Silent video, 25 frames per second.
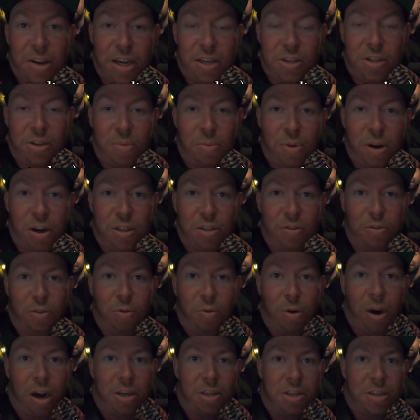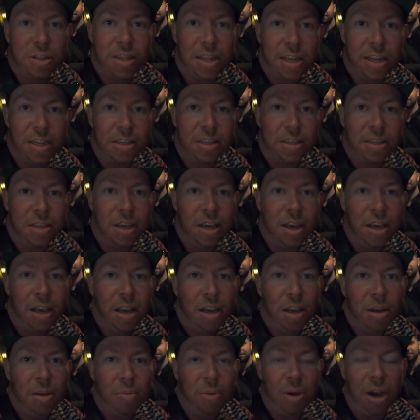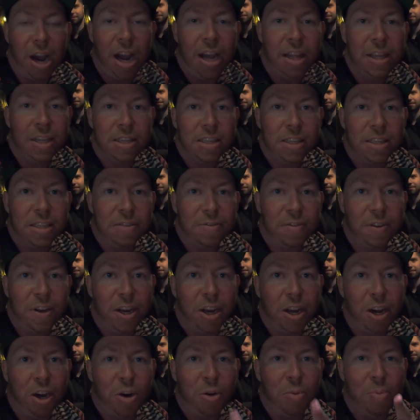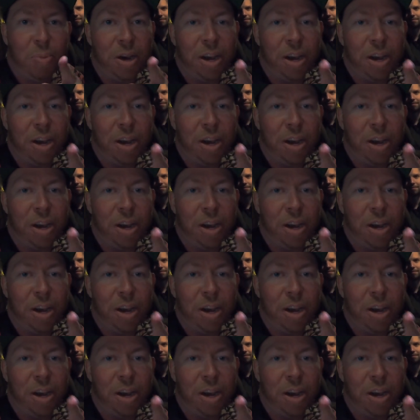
you guys so much for watching this behind the scenes video,